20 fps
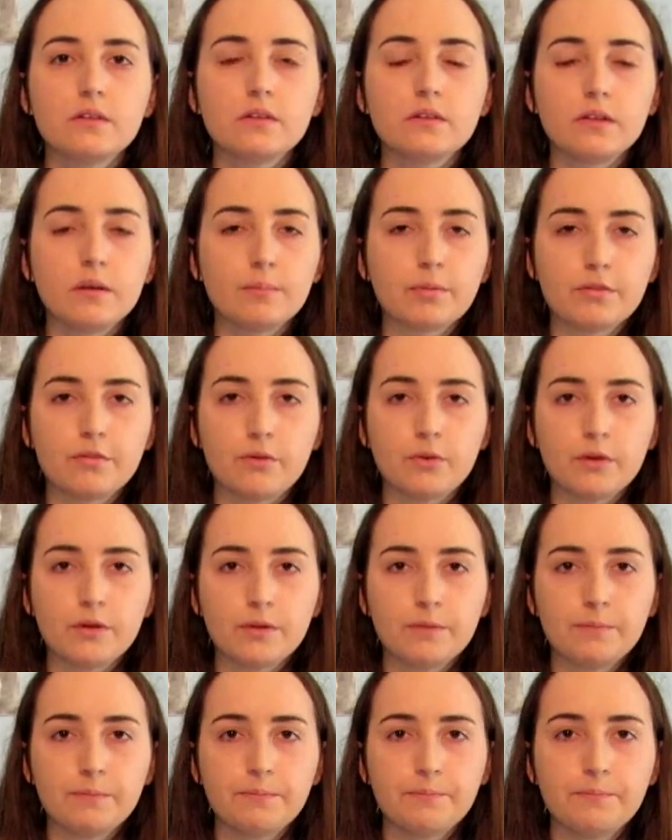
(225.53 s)
Number 4,
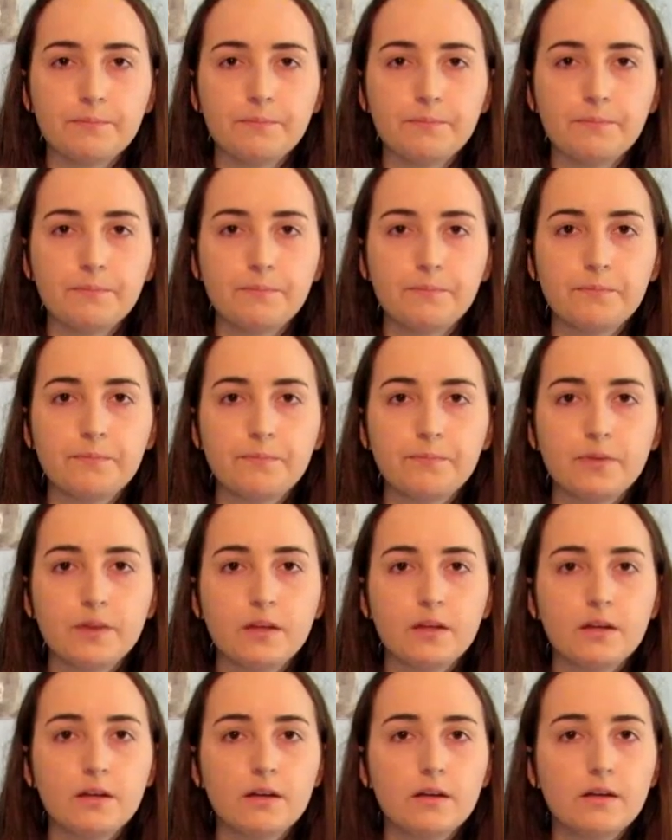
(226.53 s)

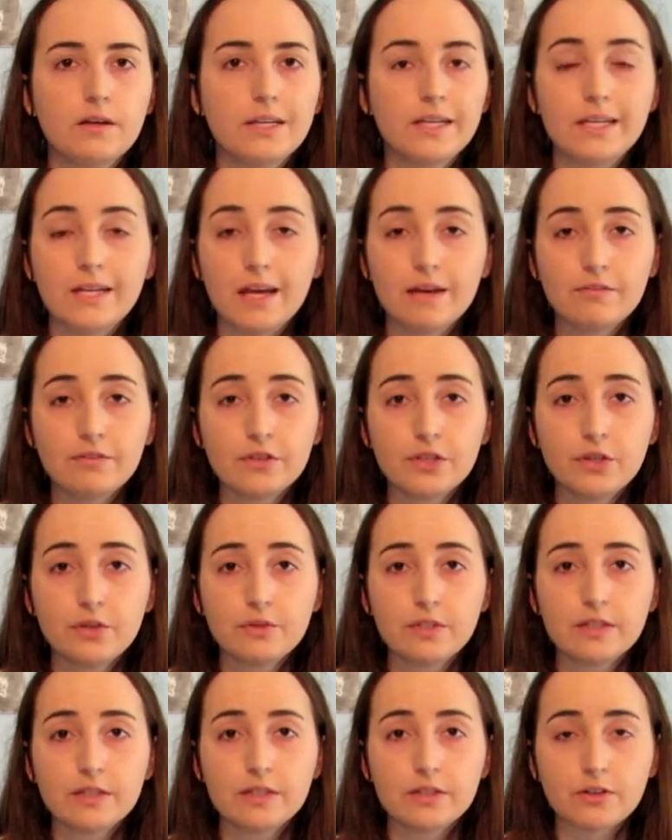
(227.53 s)
never
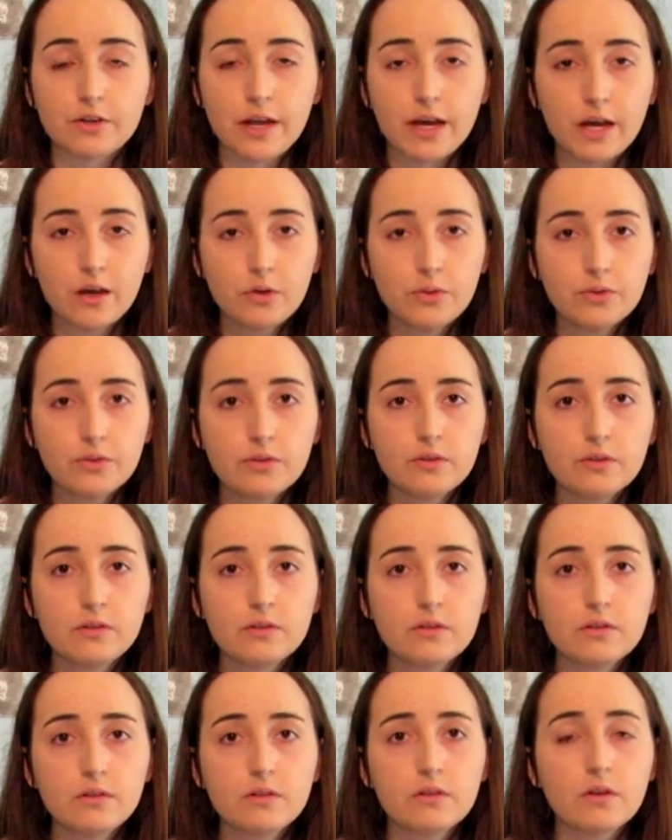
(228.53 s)
use it in your house,
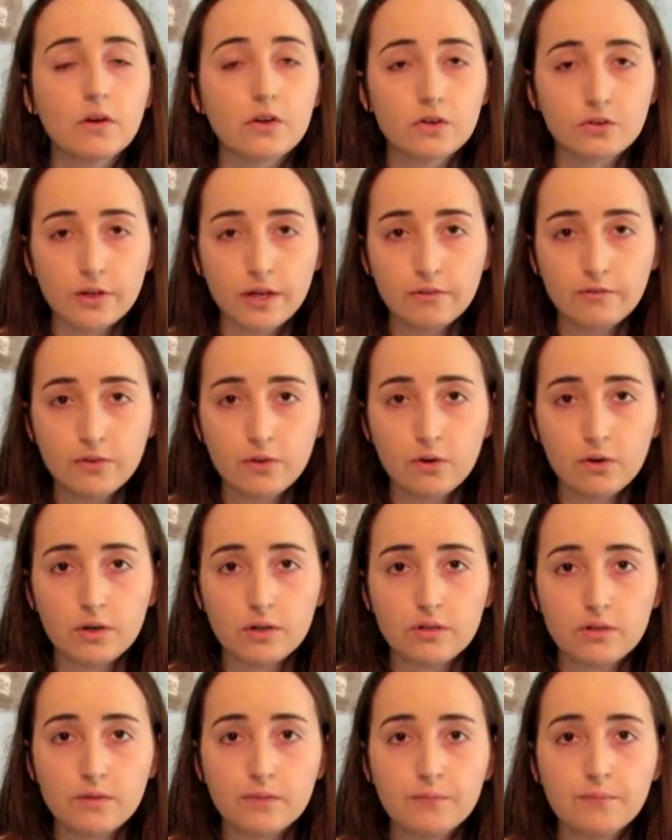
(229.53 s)
a
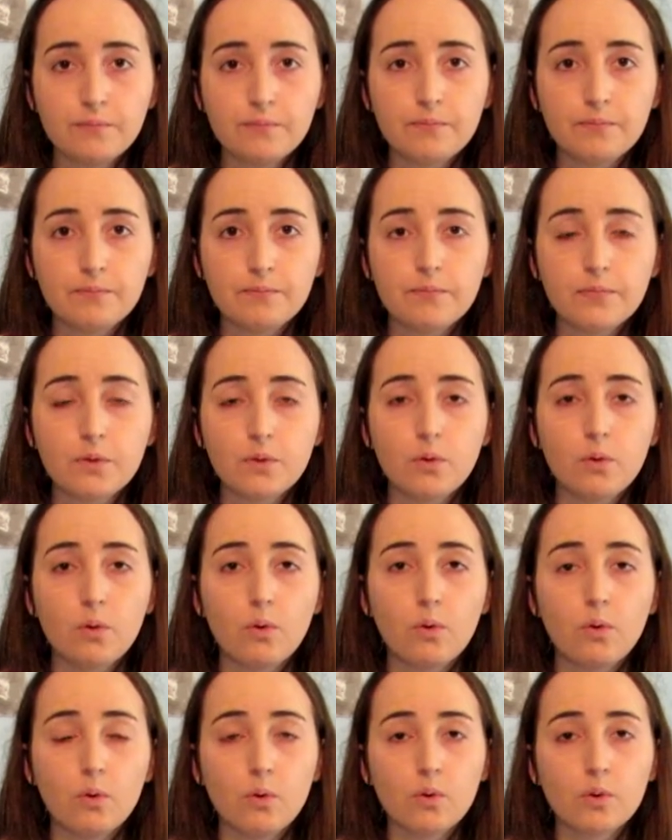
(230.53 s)
graveyard,
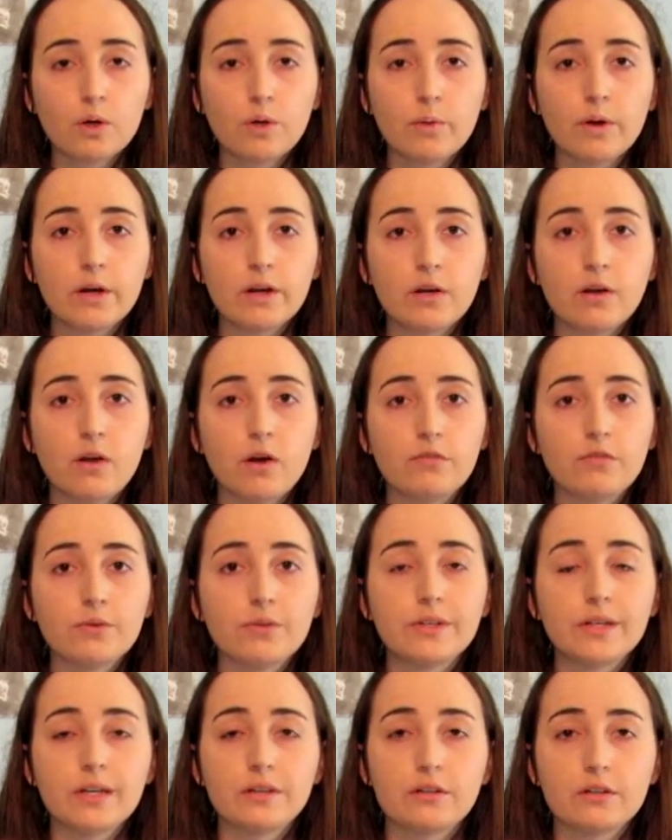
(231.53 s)
or where an awful
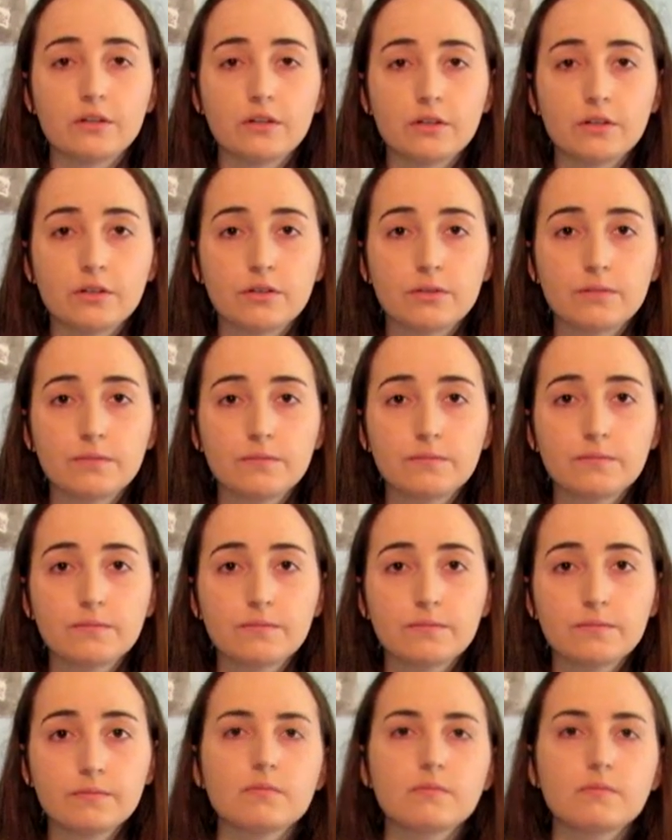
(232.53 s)
death occurred.
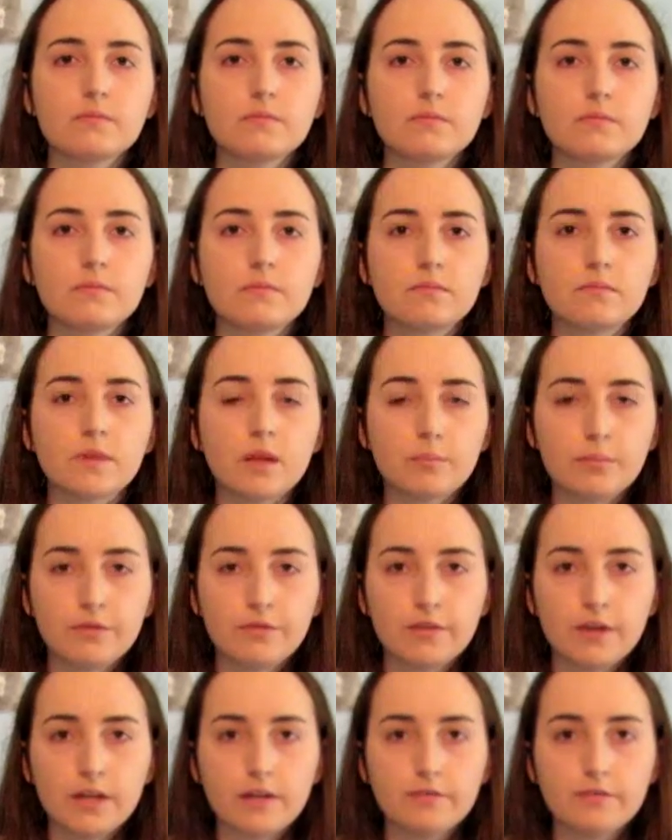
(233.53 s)
Number
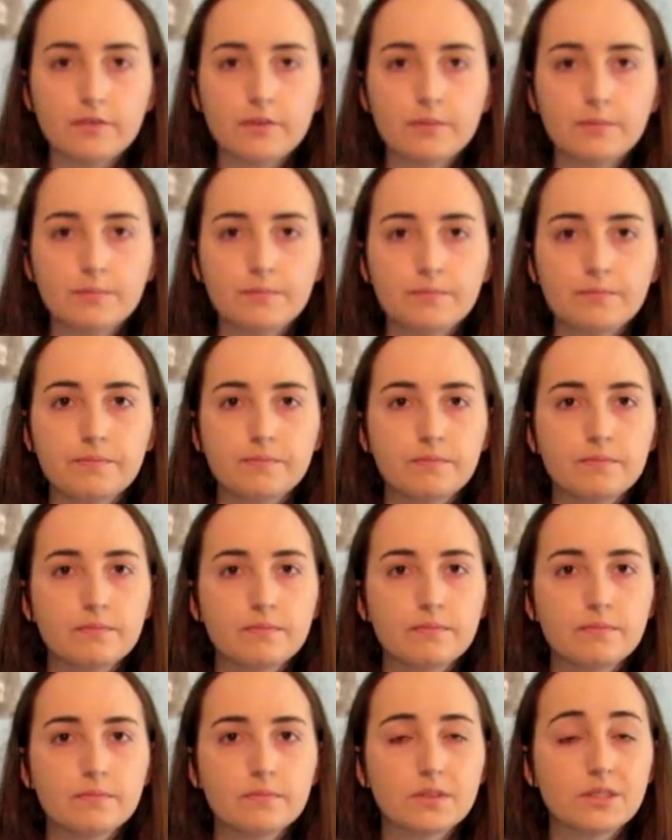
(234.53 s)
5,
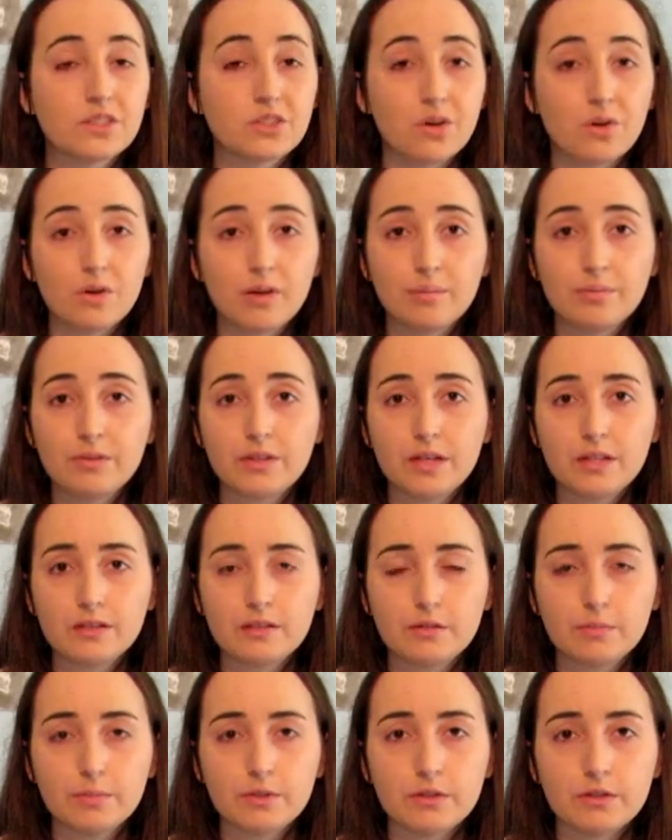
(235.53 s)
don't upset the
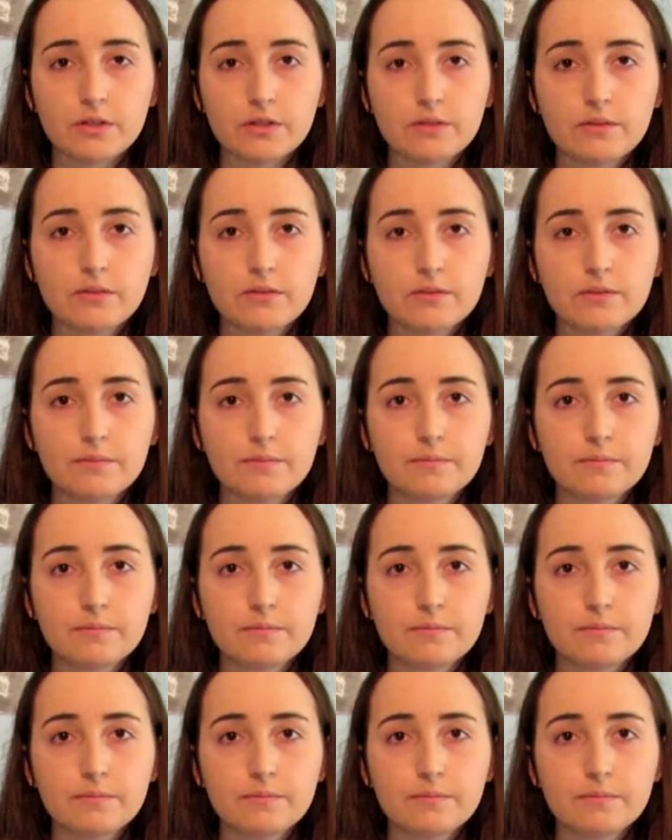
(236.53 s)
spirits.